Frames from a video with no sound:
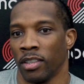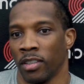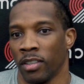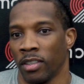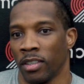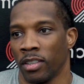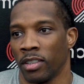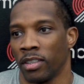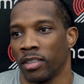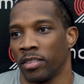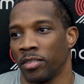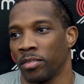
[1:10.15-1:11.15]
Where do you sort of
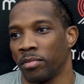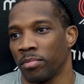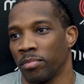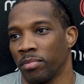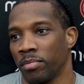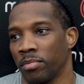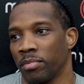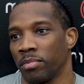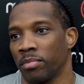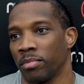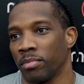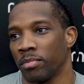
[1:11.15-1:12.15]
see your career
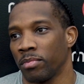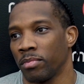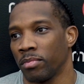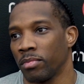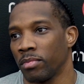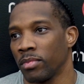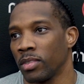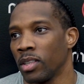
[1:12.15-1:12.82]
being right now?